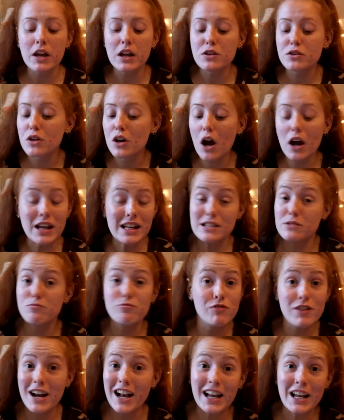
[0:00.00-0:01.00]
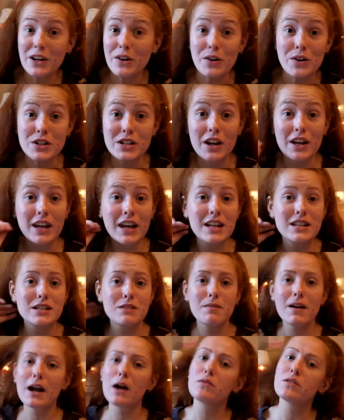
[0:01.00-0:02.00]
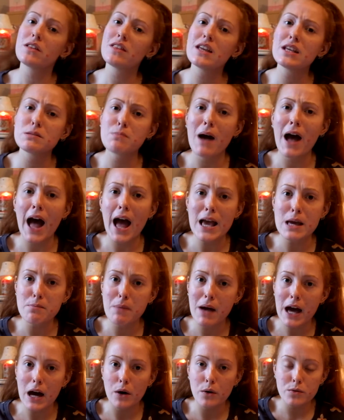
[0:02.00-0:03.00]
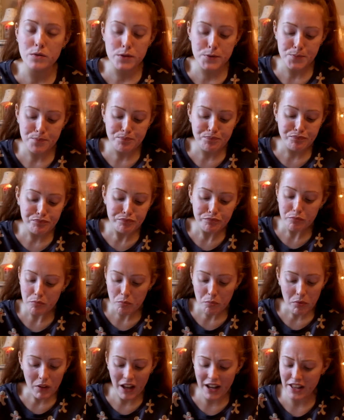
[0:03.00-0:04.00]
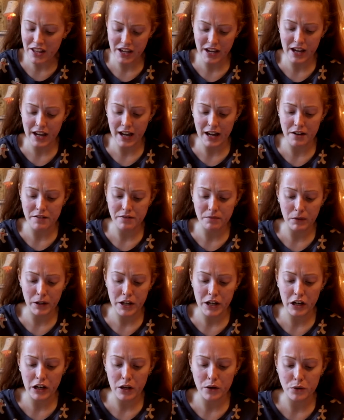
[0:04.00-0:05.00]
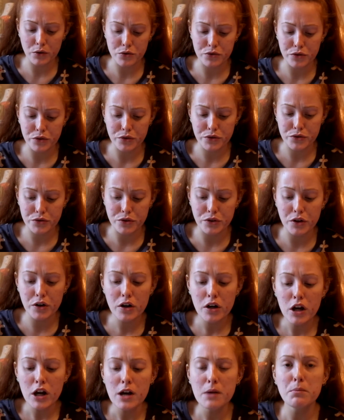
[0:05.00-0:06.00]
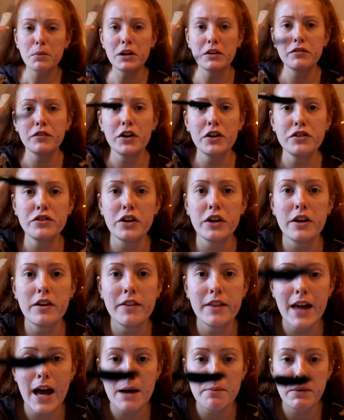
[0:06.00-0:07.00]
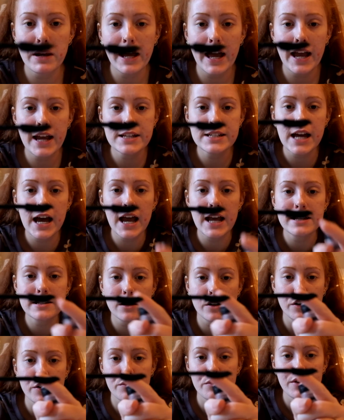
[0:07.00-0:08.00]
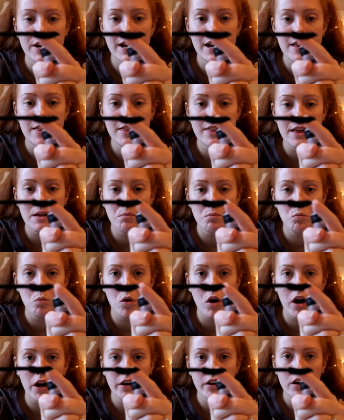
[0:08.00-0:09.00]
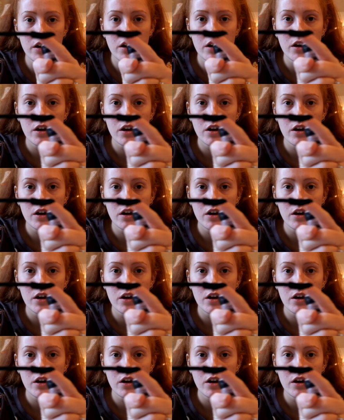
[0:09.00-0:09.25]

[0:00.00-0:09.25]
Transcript: It's really good. Like, it's around, I think it's about £8, and you can get it from like your local drugstore. But if I show you the applicator, it's got a really thin one